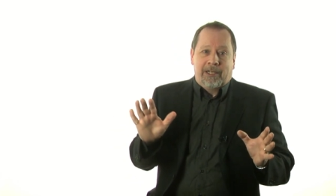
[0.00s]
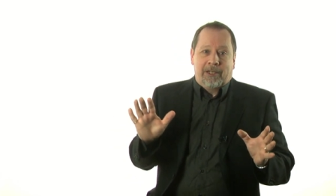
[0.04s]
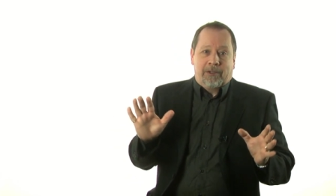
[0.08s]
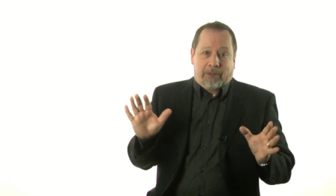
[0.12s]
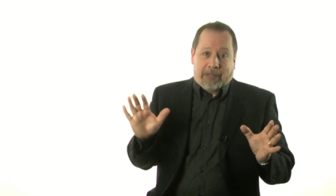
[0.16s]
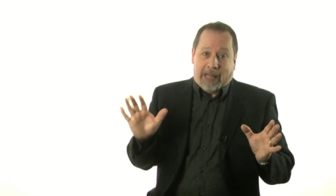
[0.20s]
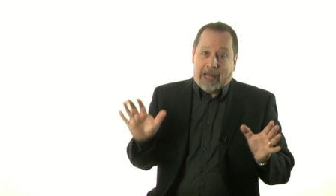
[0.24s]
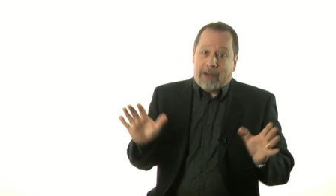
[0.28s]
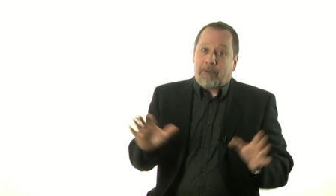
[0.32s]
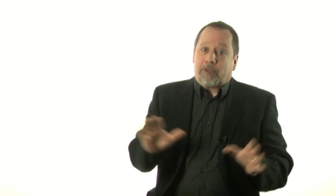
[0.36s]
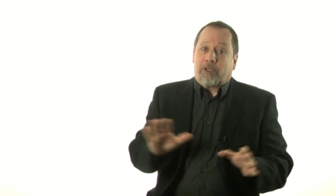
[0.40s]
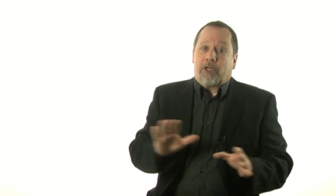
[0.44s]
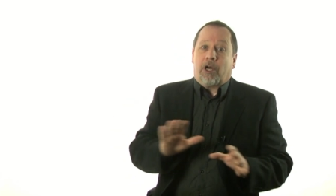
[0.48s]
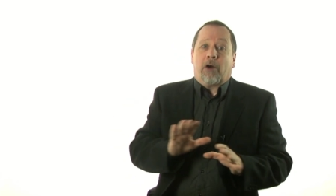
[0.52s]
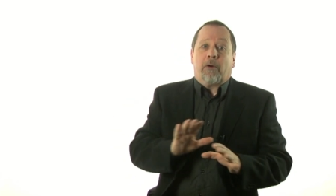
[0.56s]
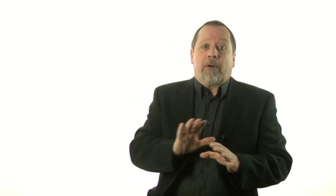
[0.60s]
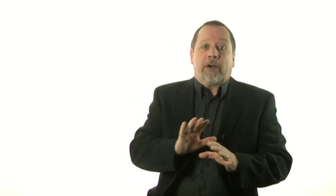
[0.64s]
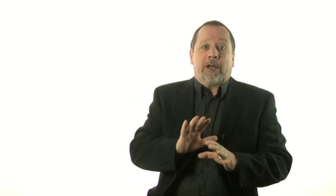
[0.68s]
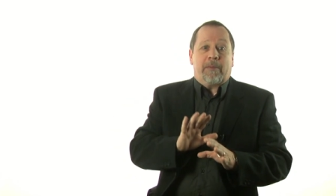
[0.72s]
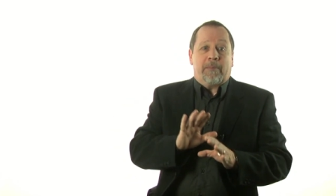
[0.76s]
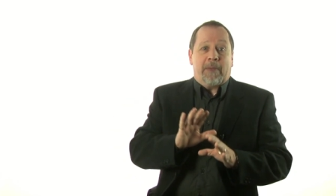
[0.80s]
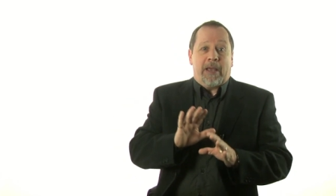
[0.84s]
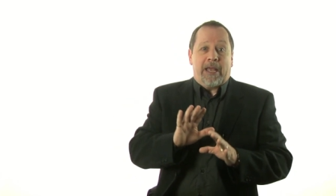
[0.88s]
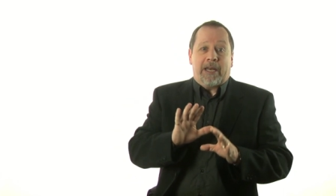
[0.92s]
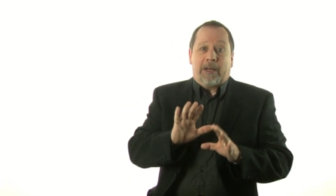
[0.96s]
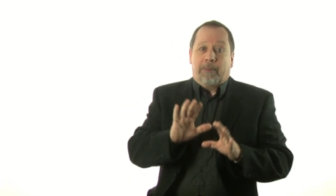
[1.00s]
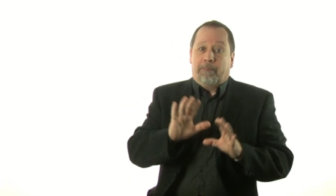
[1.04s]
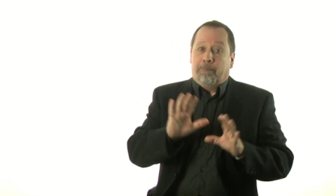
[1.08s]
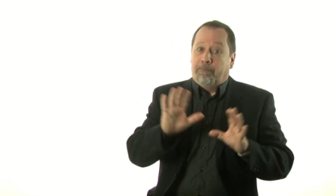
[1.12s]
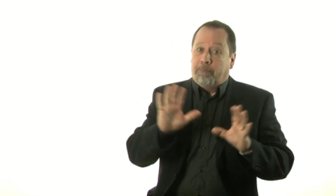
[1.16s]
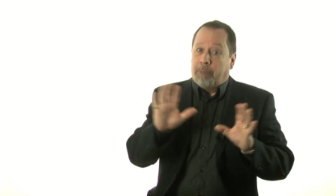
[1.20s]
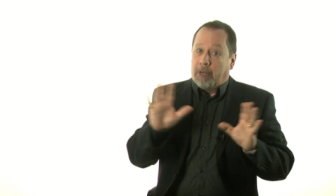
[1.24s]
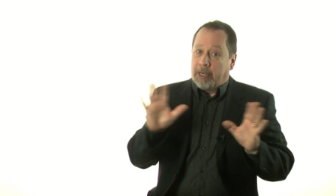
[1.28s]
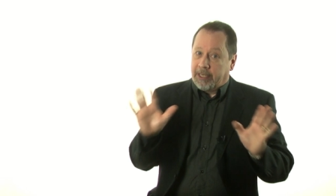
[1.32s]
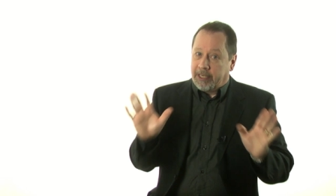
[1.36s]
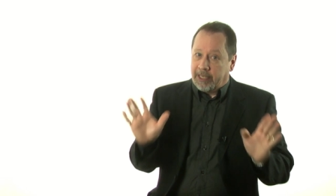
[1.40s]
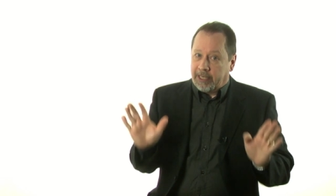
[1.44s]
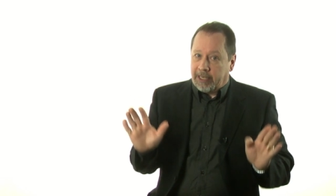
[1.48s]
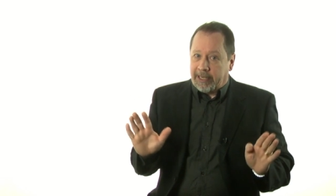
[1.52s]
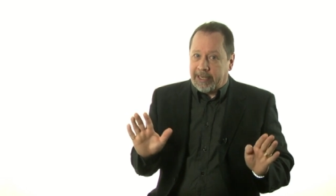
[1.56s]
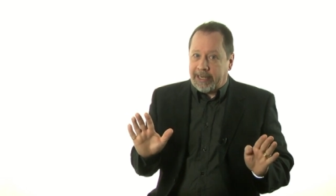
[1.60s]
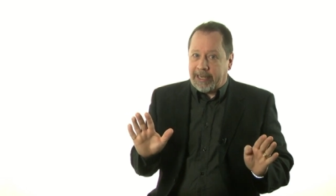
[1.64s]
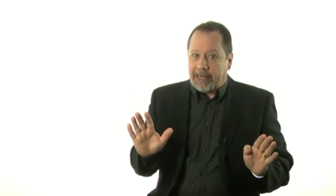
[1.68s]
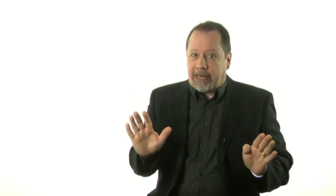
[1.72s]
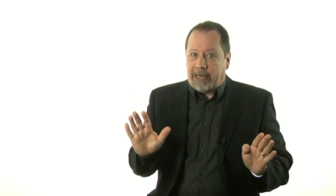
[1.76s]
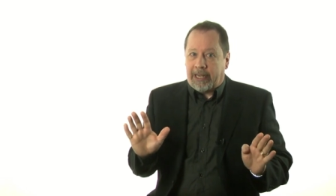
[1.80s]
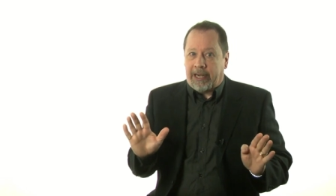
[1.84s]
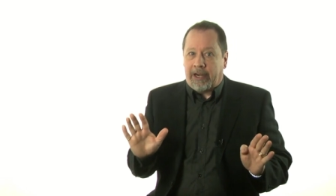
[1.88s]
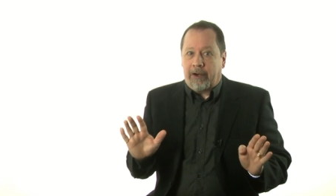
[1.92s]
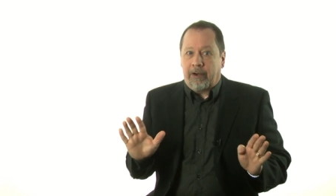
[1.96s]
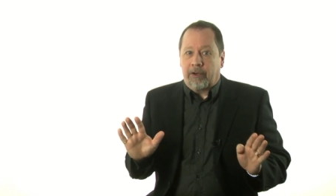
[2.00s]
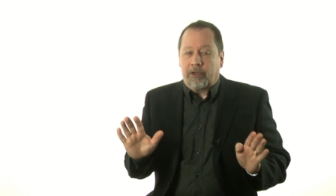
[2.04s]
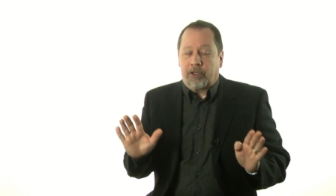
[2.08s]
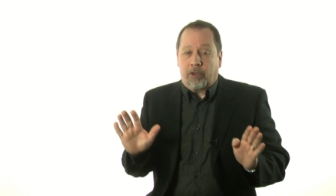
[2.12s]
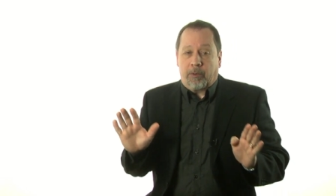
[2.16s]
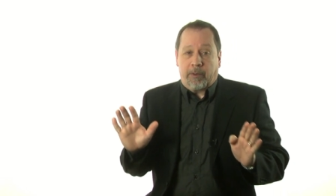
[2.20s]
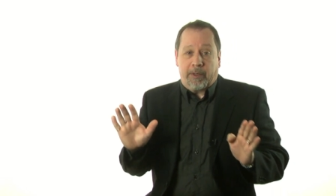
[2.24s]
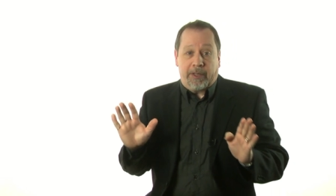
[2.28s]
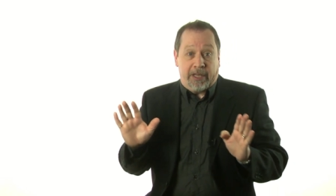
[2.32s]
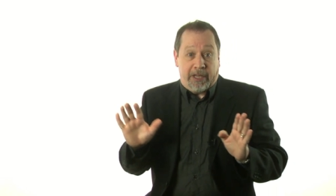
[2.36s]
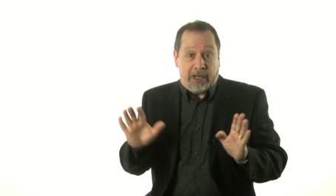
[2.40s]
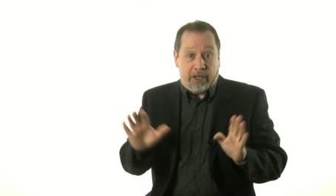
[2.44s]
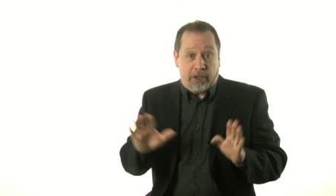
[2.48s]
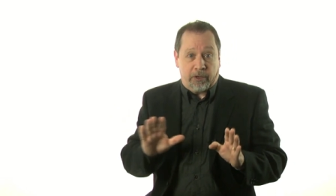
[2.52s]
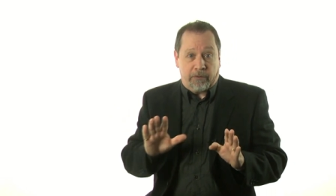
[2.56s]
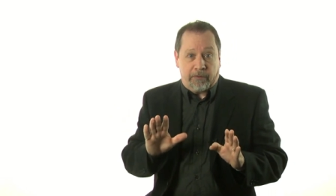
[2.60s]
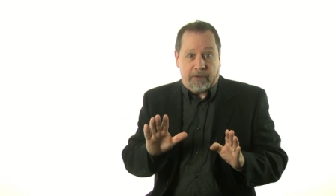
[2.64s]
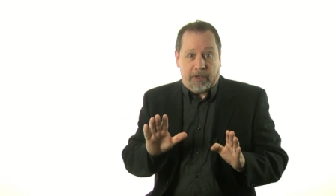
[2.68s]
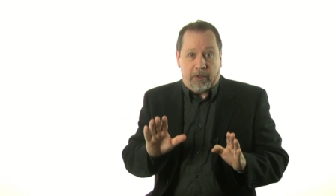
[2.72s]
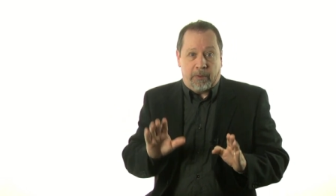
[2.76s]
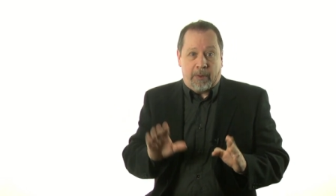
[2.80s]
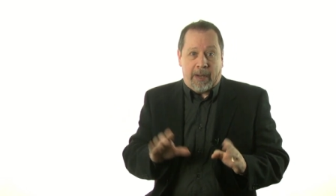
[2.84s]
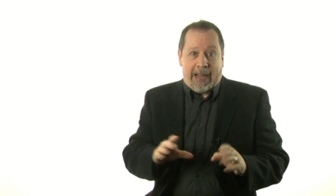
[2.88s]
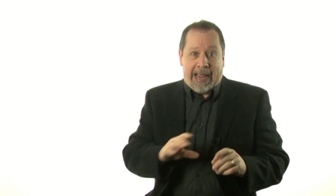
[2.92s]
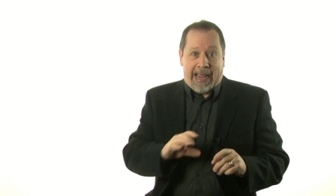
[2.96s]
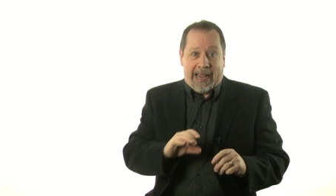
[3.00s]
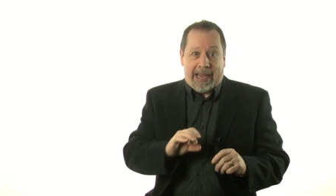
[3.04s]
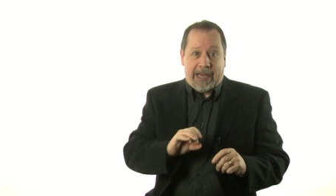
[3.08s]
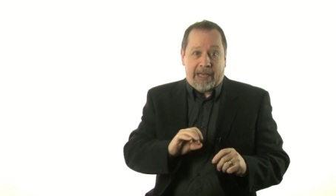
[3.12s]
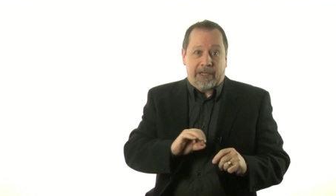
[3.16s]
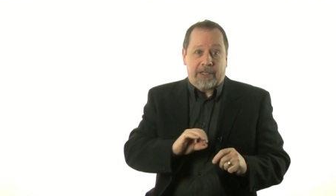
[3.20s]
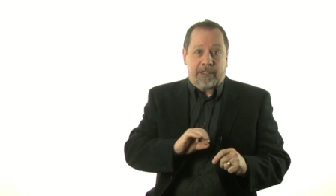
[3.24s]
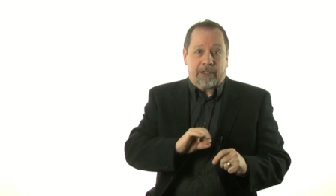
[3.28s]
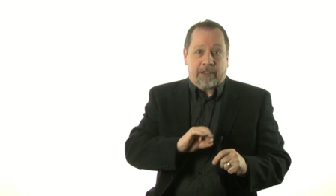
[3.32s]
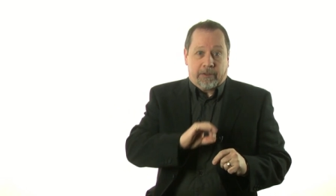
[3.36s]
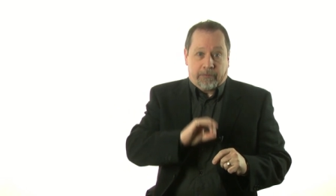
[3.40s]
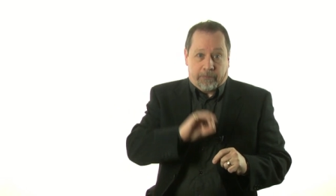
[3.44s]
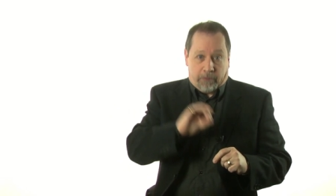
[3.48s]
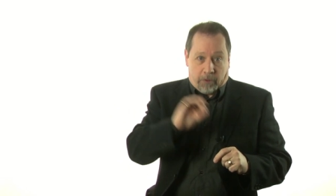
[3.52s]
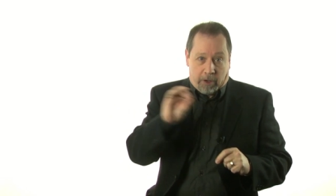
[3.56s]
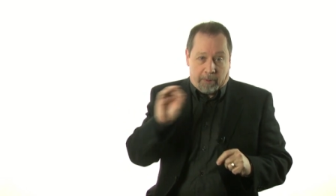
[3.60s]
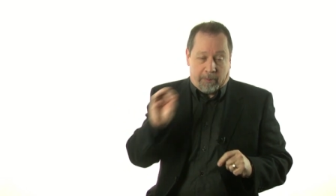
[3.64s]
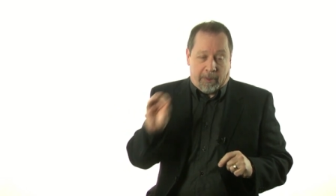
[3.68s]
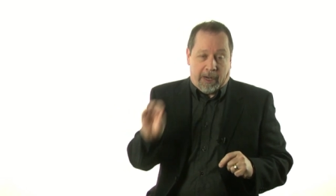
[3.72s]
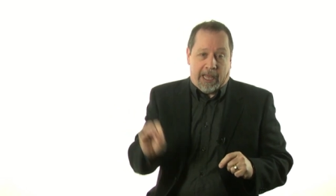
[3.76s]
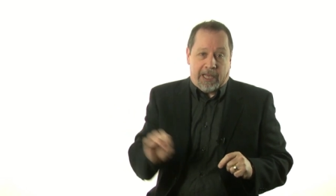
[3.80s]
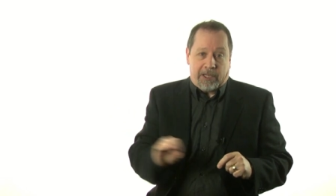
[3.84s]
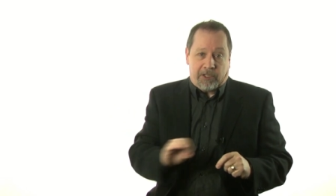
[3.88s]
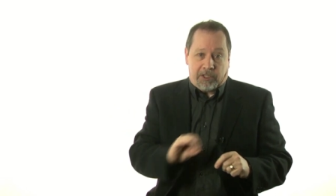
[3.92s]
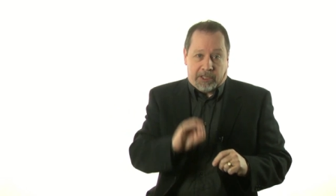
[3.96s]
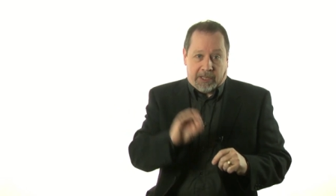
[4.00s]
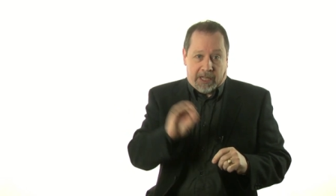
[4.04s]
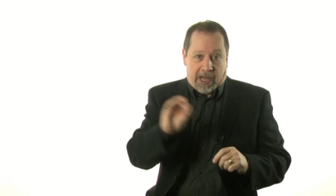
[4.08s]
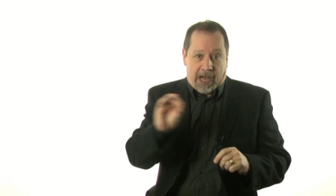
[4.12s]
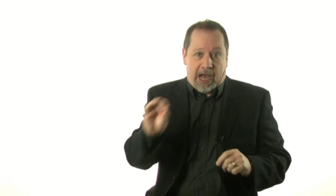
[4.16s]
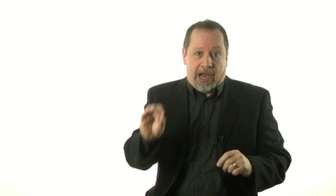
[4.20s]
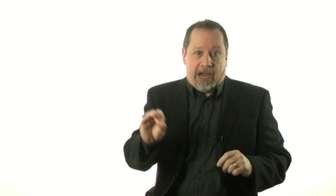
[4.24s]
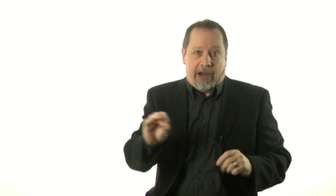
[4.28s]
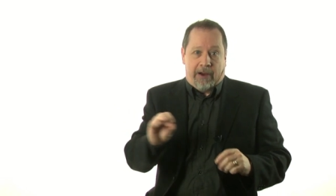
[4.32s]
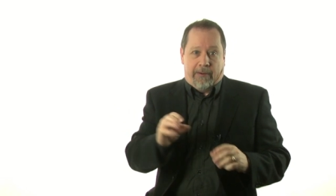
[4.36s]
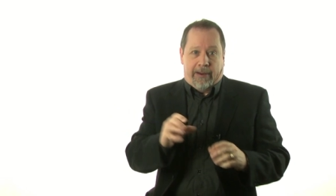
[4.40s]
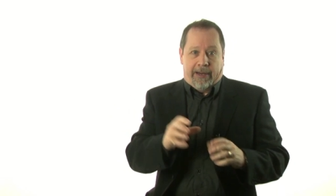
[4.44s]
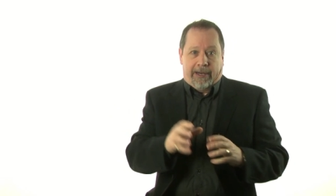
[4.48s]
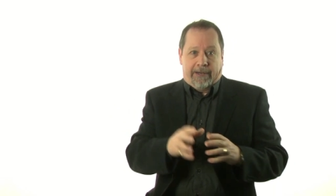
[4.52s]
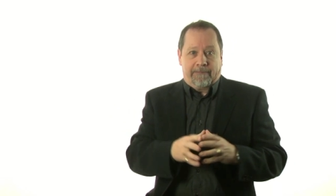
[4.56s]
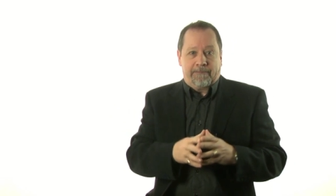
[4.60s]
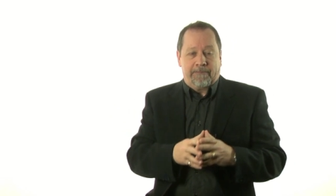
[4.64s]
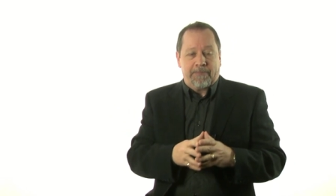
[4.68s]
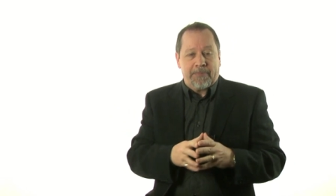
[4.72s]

well, that was already made abundantly clear during the interview and the formalizing the hiring.